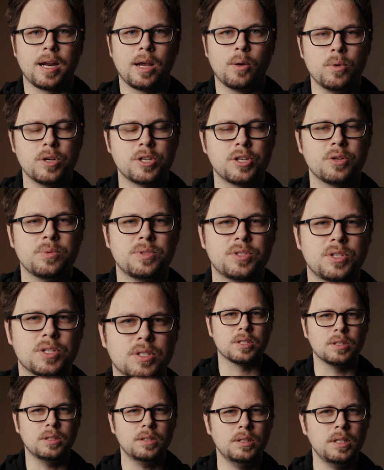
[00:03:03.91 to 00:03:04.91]
I wish it was
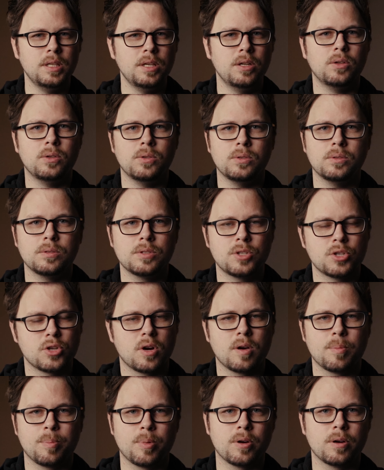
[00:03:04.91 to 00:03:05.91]
just a little
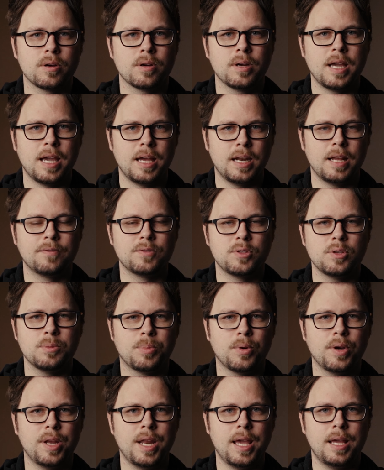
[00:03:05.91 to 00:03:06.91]
sharper at
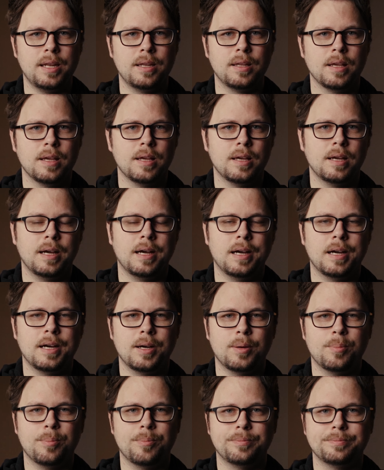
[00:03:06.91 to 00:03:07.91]

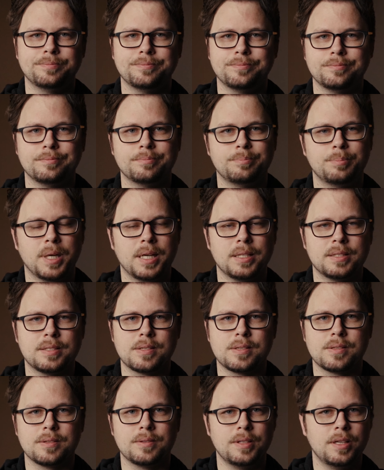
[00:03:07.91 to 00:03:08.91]
f2.8,
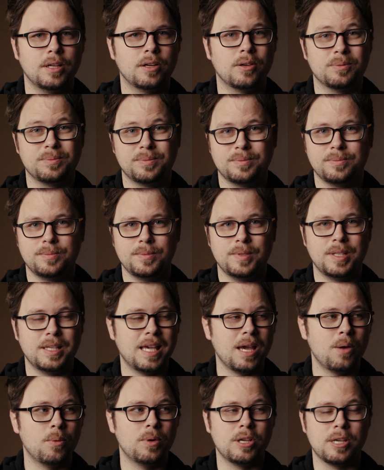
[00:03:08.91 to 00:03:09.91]
but you
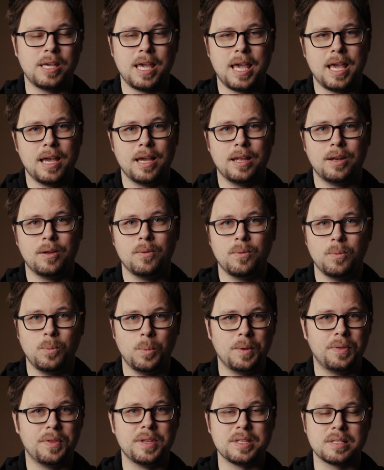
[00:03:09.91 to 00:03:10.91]
get what you can
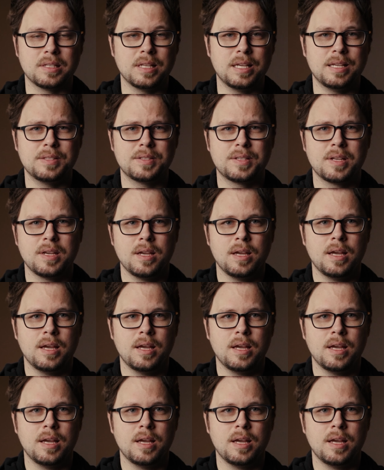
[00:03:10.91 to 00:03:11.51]
with this lens.